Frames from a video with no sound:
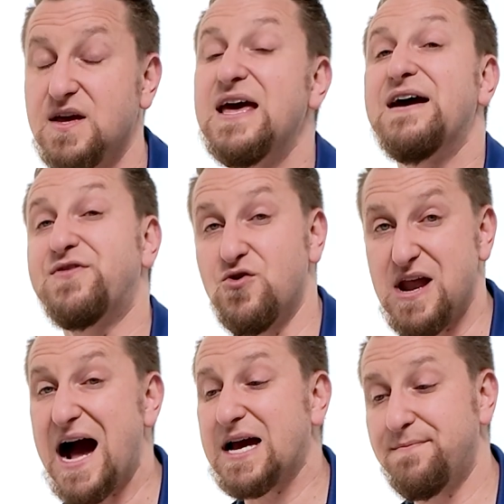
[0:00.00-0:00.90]
If they're
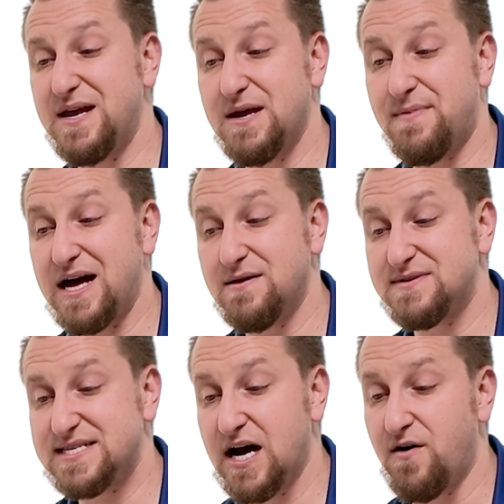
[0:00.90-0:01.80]
not competing by
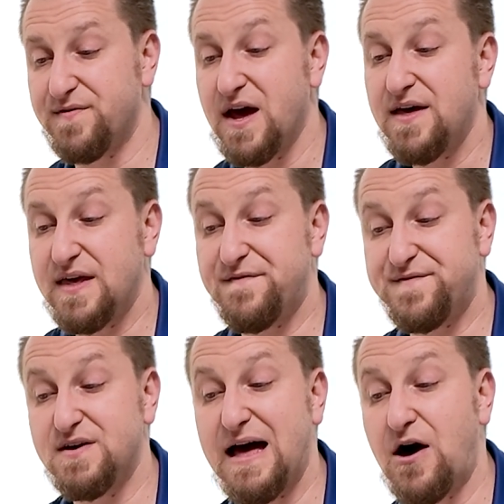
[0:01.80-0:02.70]
themselves, they
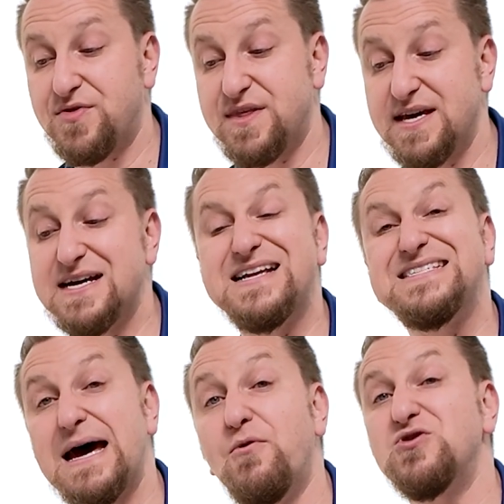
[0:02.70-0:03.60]
fill out the
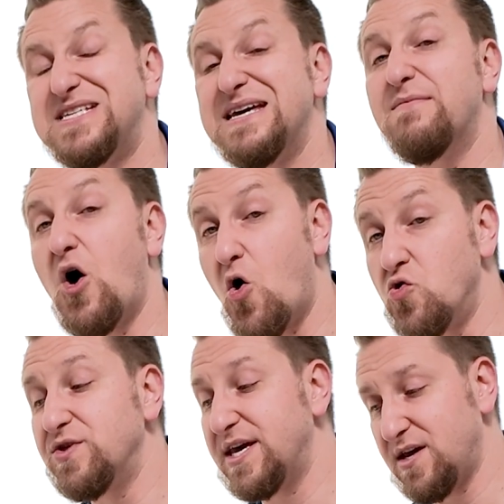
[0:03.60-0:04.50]
demo team
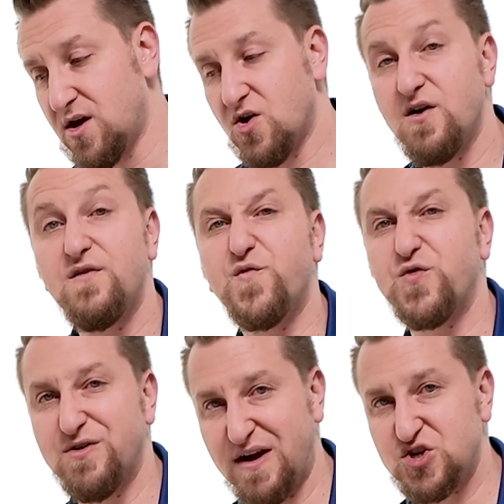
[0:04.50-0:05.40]
only
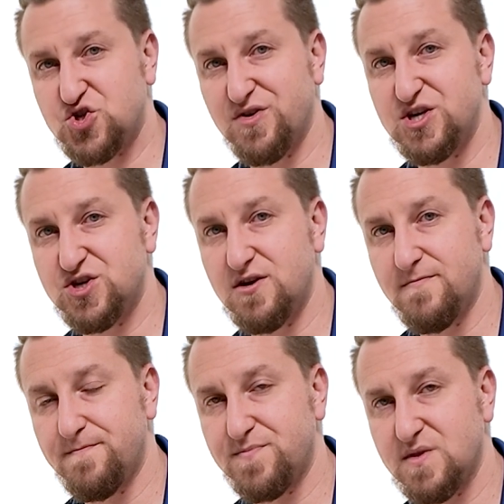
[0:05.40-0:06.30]
free registration.
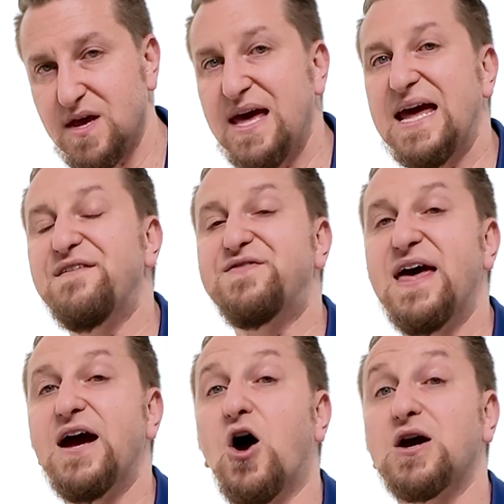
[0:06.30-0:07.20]
If
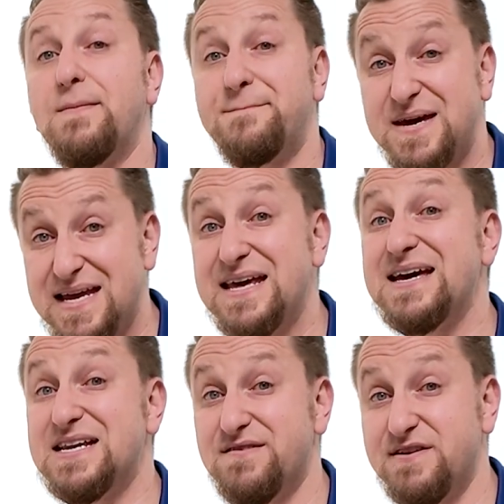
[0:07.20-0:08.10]
they are competing
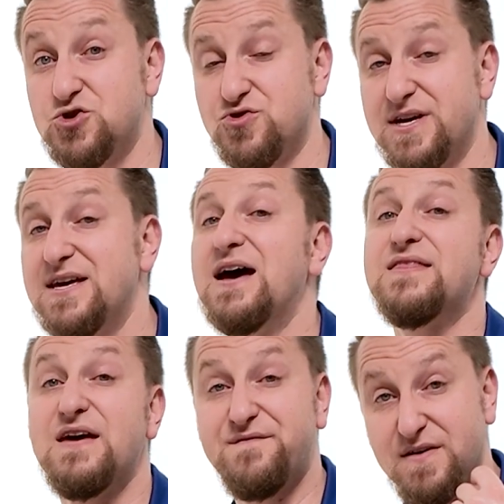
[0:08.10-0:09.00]
individually,
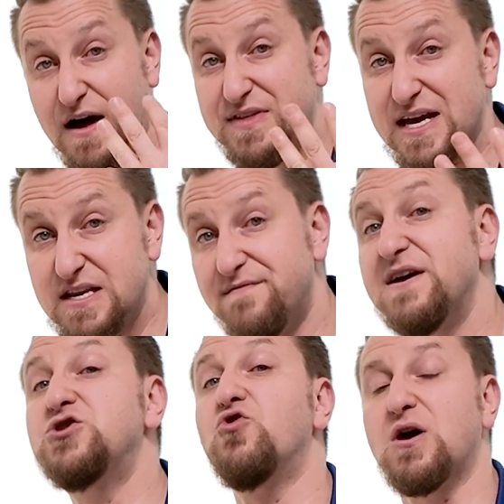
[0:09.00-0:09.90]
they fill out the
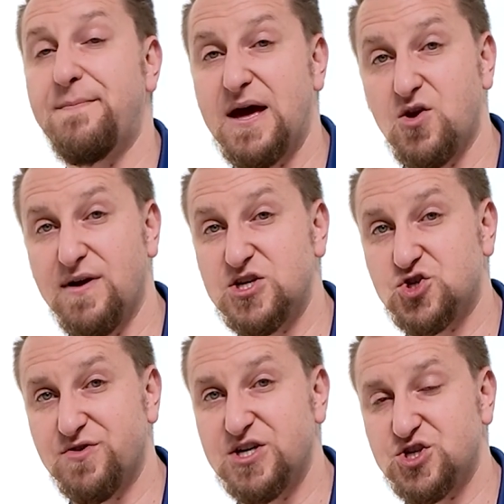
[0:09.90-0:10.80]
individual competitor
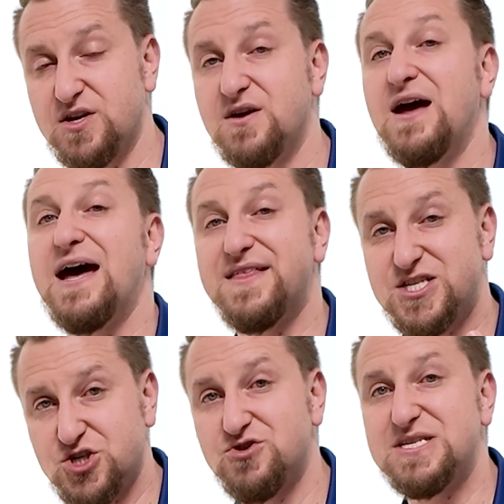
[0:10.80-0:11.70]
registration and they
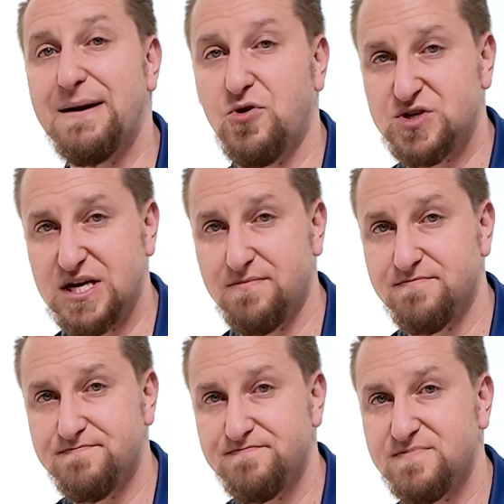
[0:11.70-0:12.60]
choose demo team.
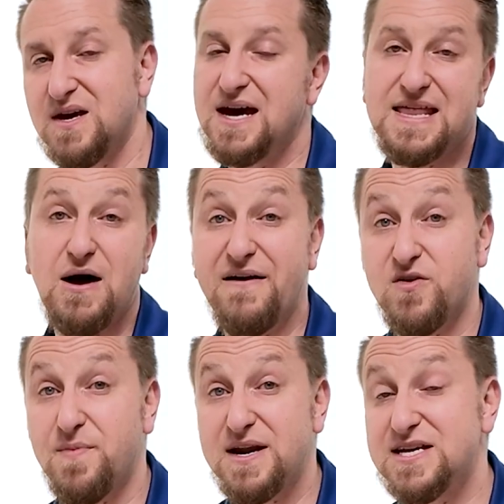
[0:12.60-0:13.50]
And now
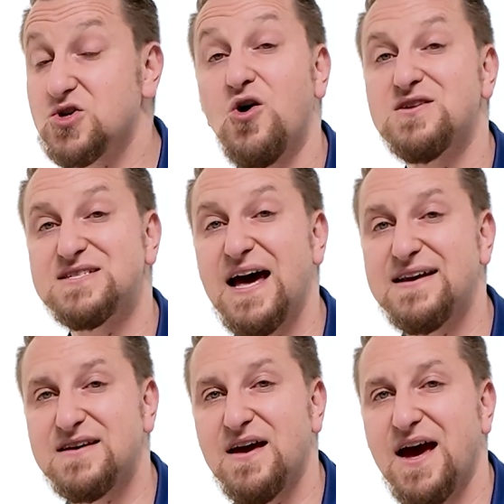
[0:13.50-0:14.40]
everybody is all set
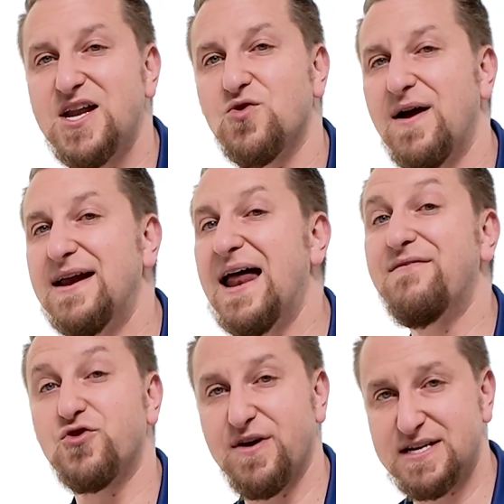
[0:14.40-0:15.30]
and you're ready to have a
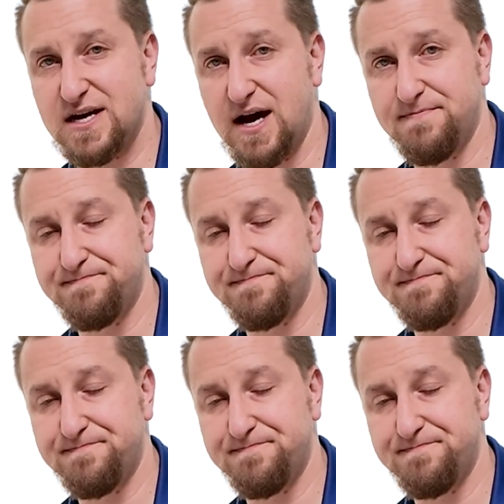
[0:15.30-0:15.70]
great time.